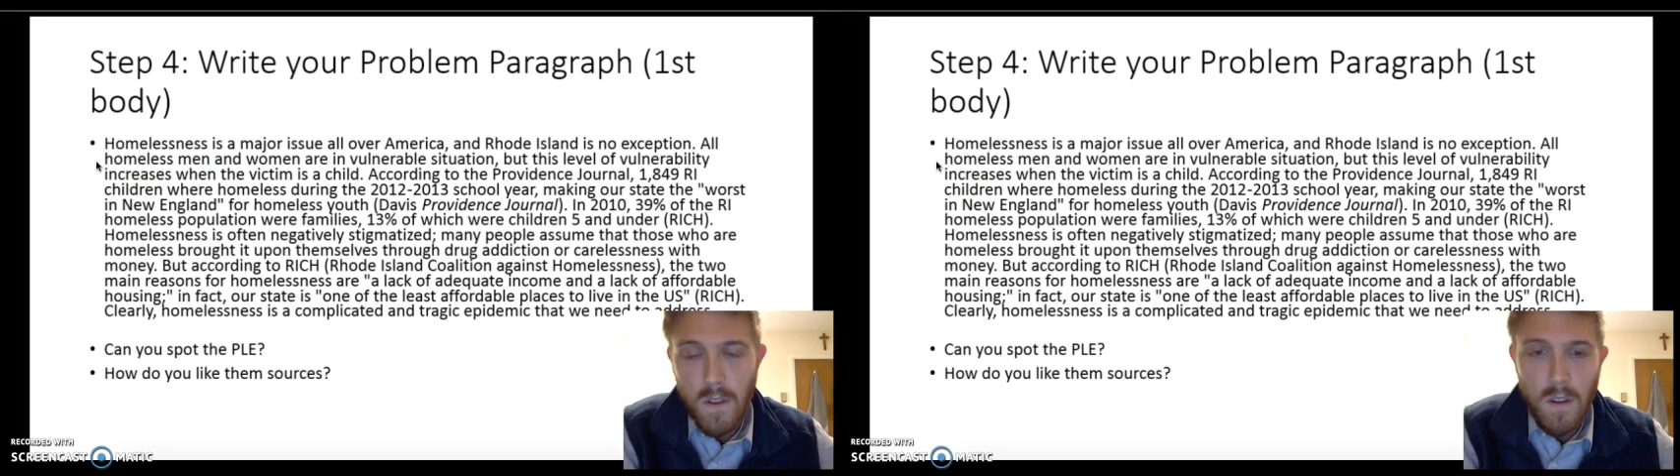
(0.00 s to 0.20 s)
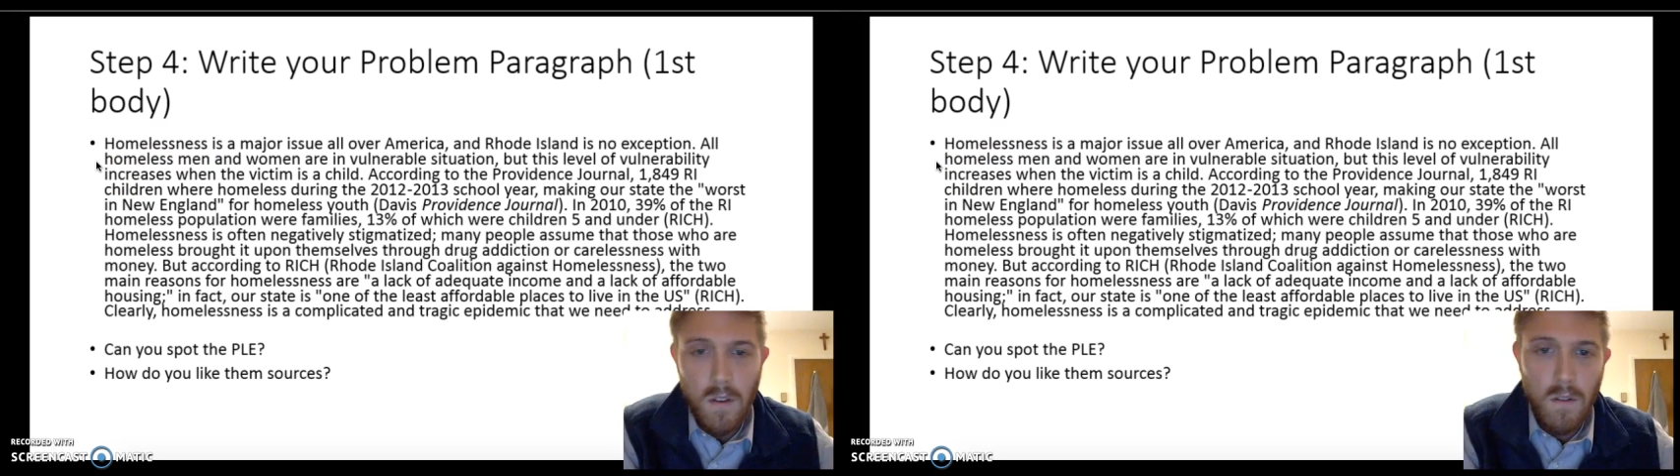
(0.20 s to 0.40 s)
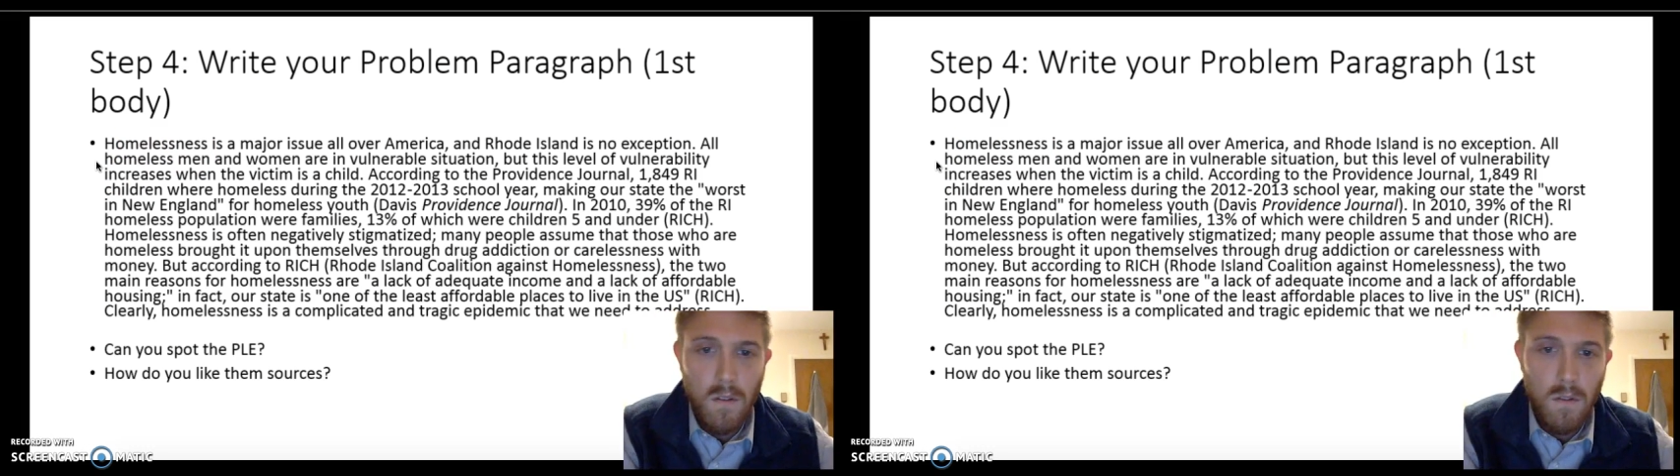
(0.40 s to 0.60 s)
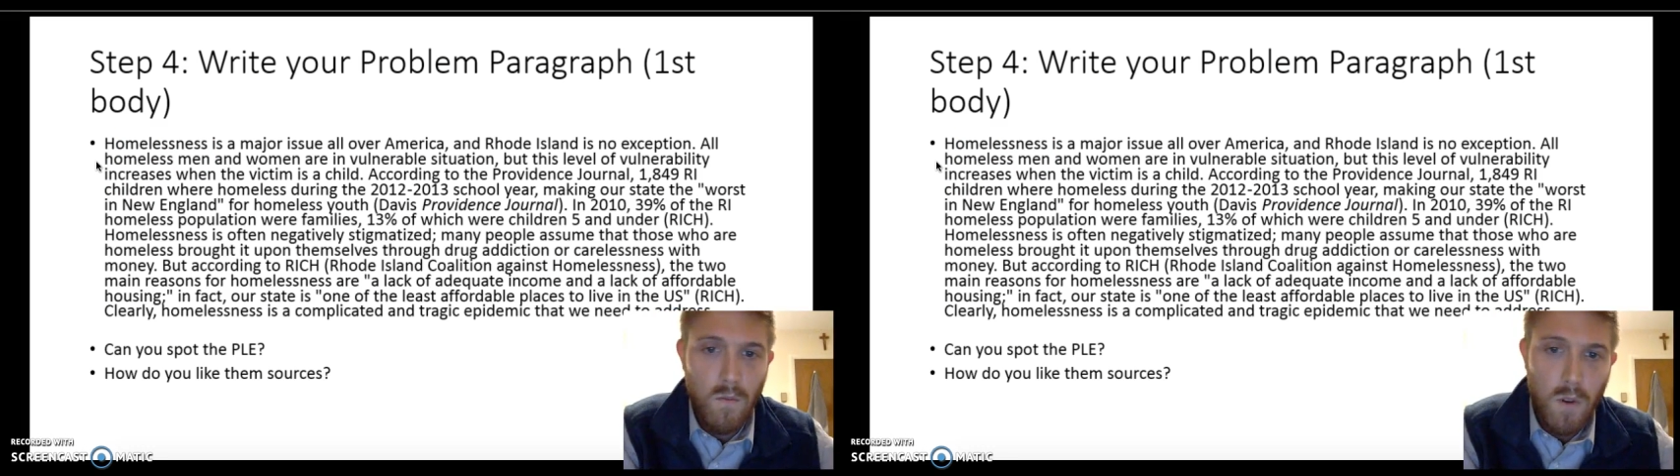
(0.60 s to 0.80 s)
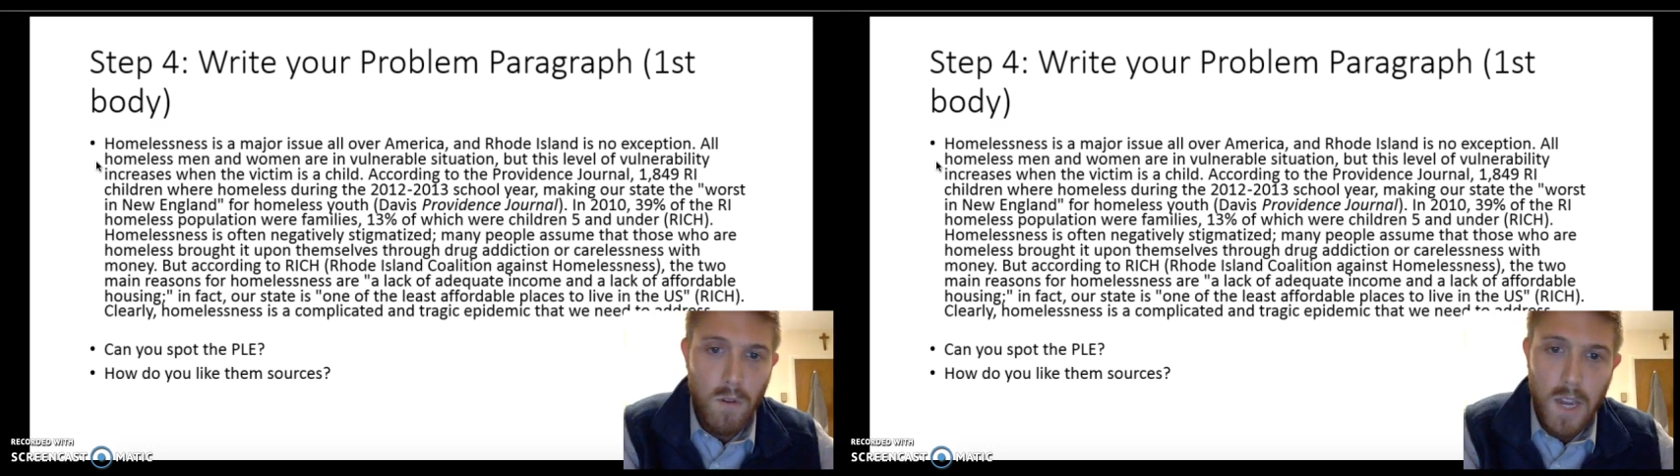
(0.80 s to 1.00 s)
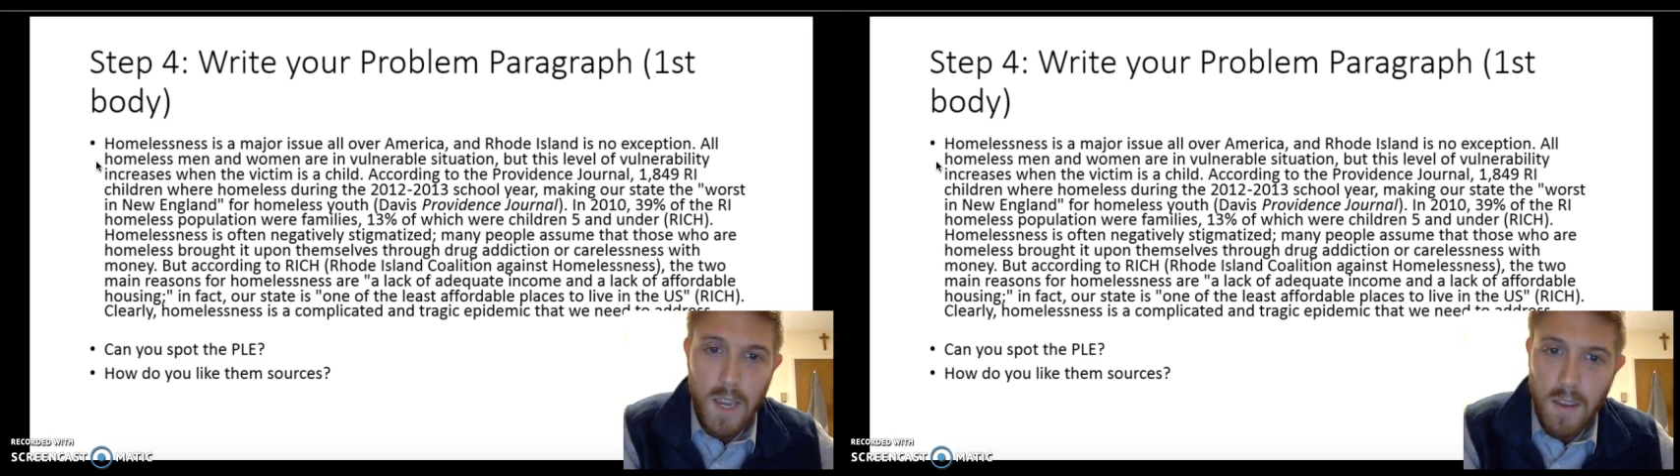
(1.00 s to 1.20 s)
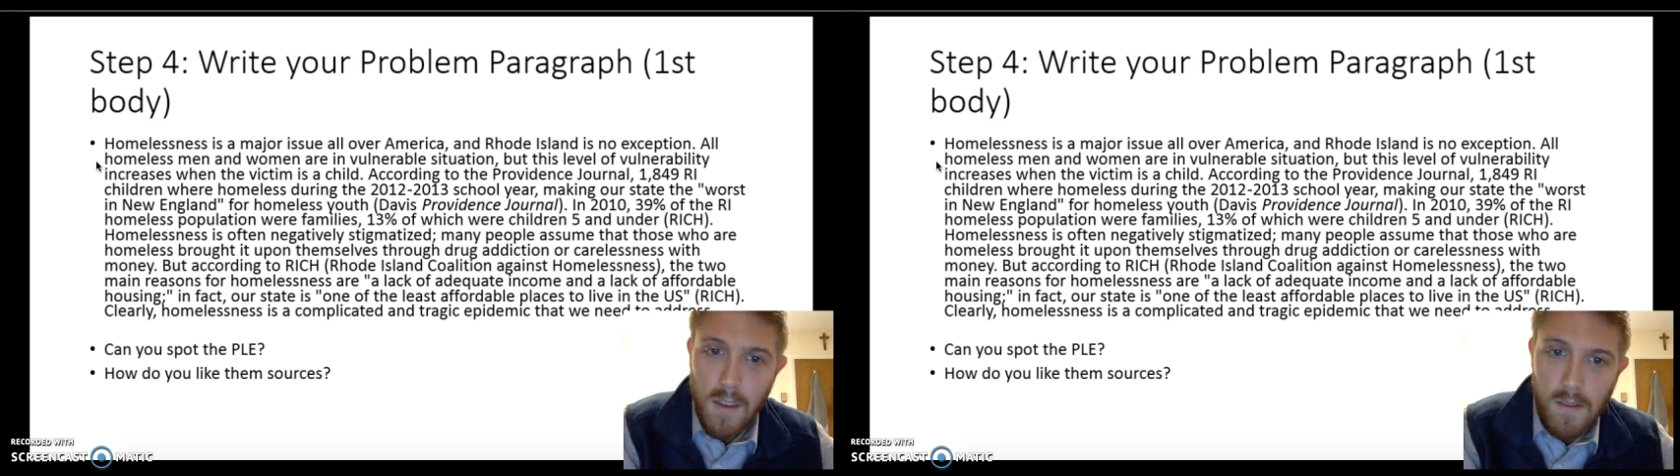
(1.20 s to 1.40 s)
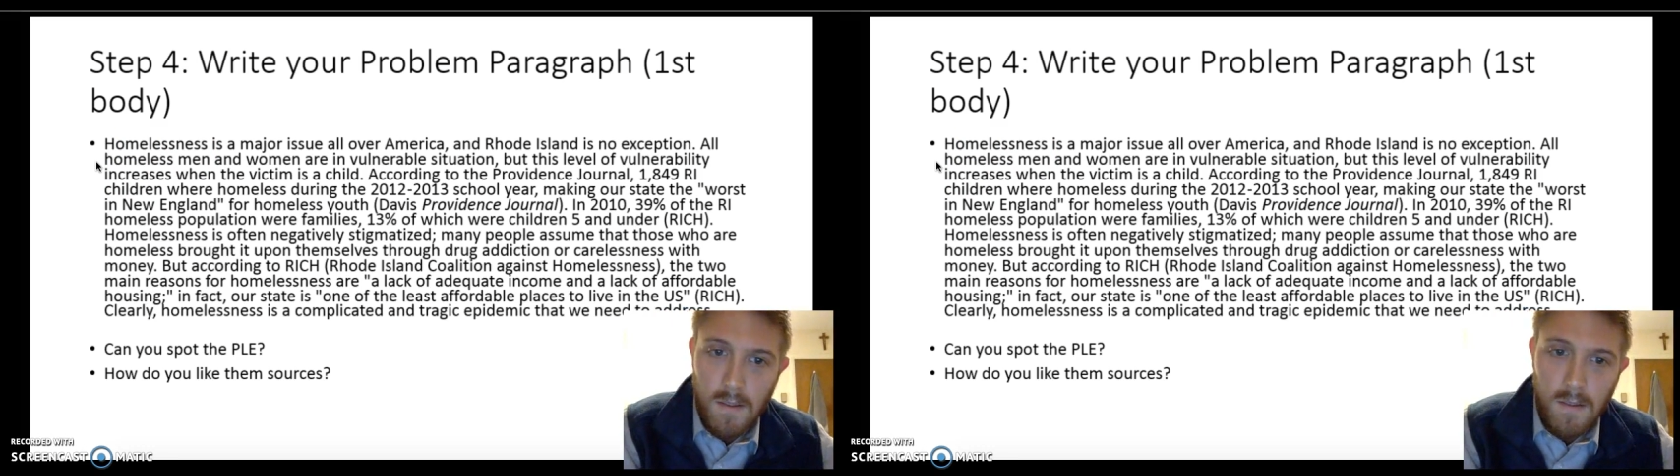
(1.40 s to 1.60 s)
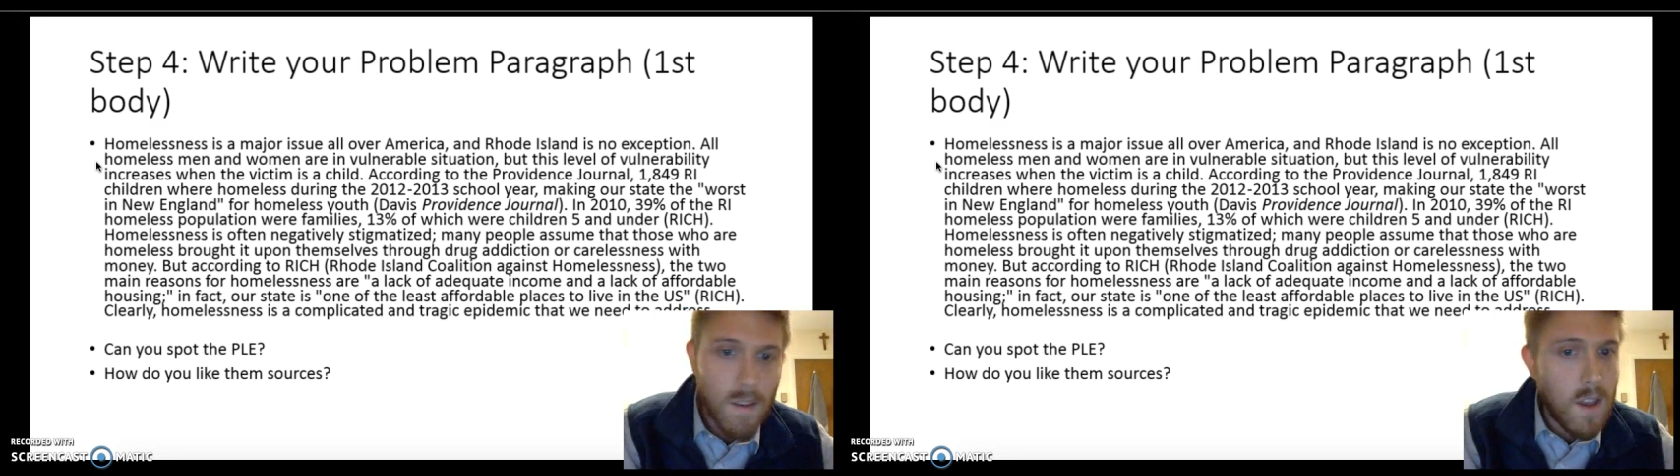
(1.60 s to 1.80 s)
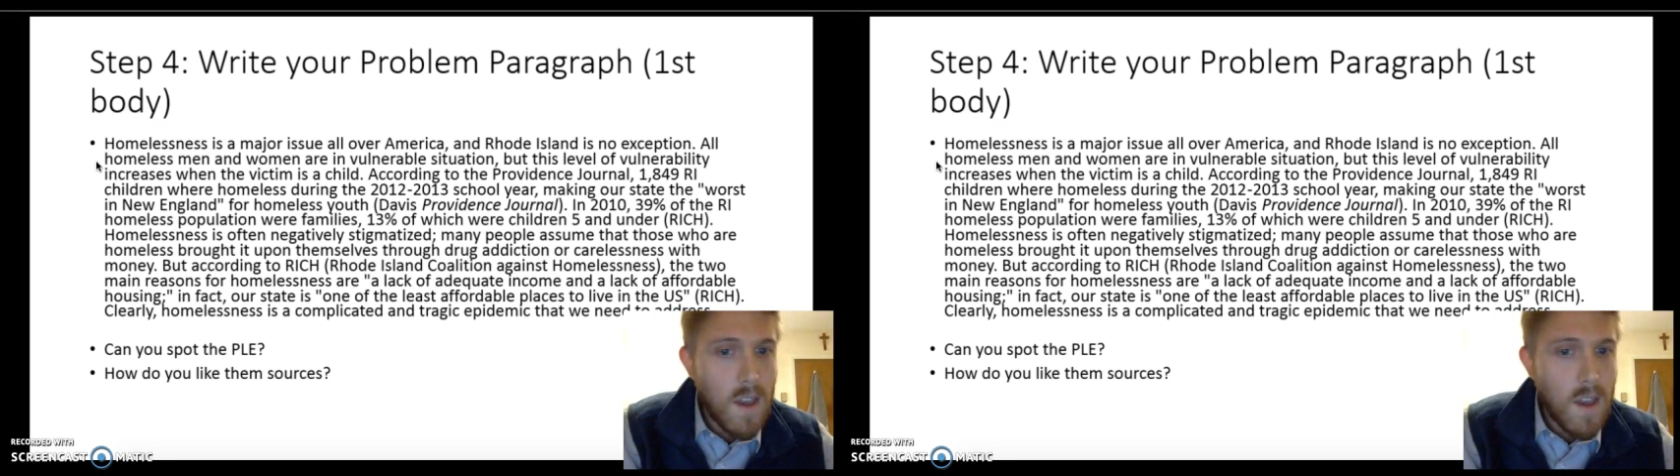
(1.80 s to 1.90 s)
in Rhode Island